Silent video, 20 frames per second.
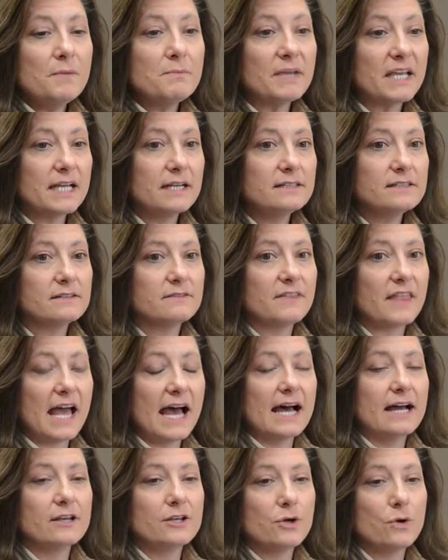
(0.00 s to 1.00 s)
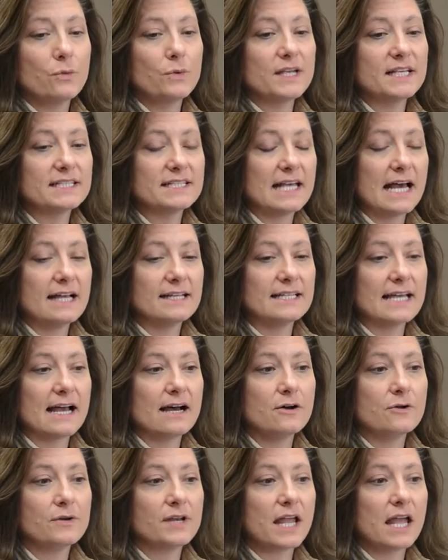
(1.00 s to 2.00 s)
because of that, we sat
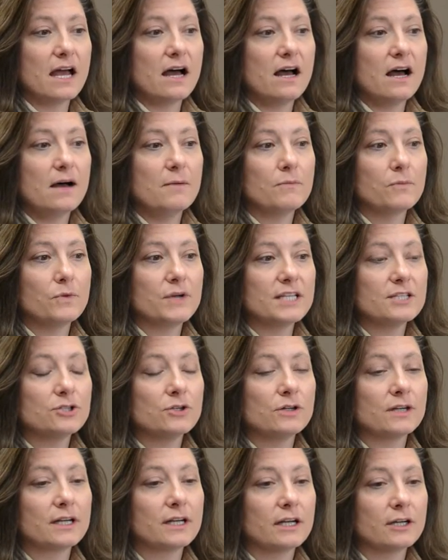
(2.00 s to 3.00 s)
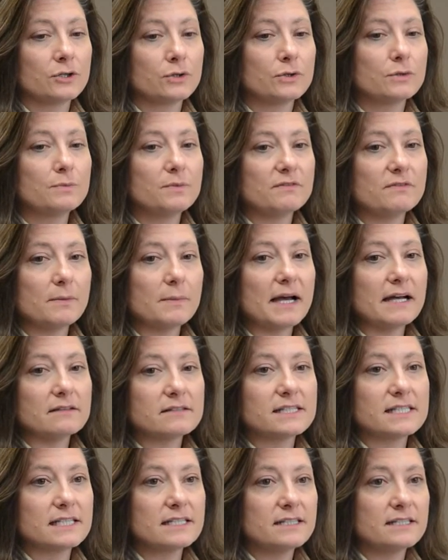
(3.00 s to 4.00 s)
down, we took a group of
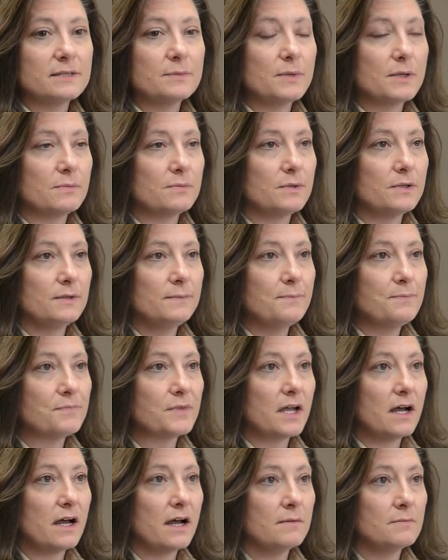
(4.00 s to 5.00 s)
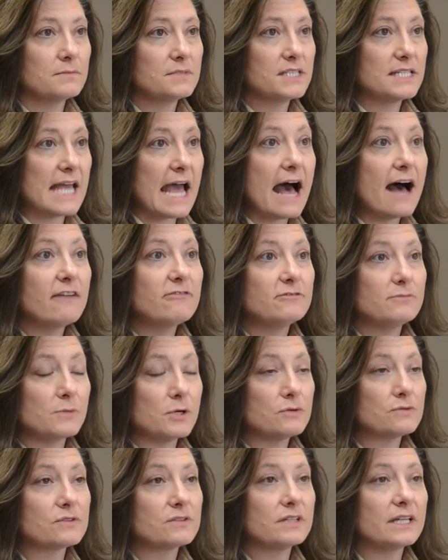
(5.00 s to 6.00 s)
about 60 people, staff
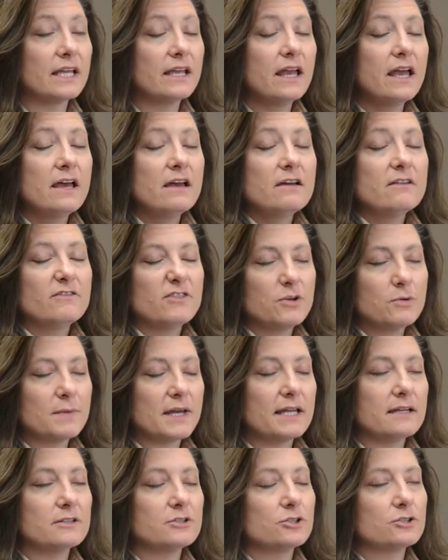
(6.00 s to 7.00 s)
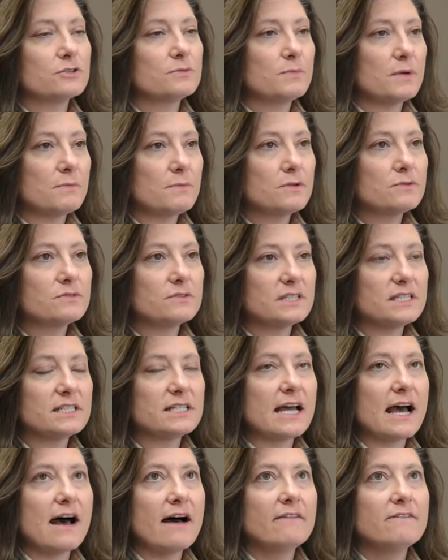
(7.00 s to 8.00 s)
mostly, few managers, but mostly
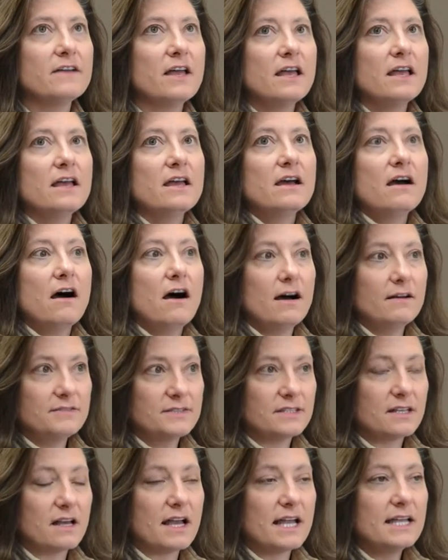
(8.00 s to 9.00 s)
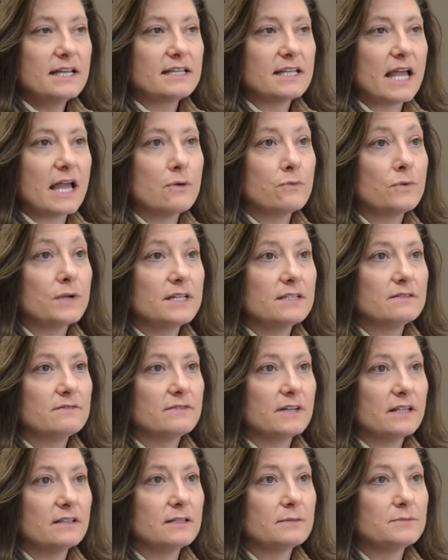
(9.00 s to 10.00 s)
staff, off-site, and we
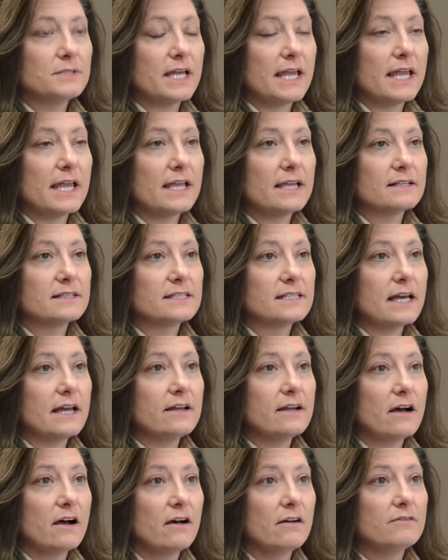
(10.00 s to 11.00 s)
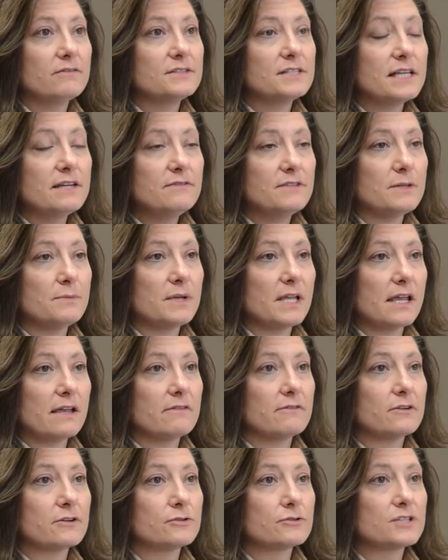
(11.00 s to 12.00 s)
developed a set of safety
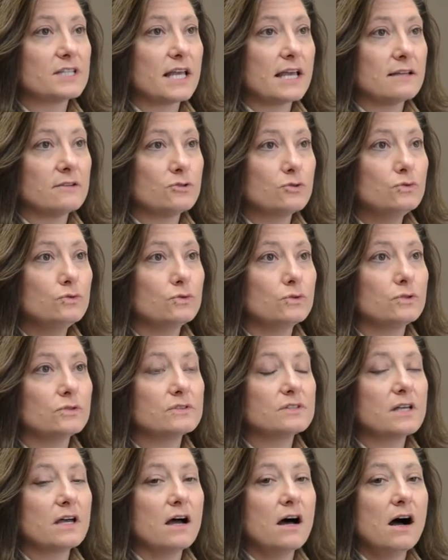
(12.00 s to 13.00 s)
behaviors and tools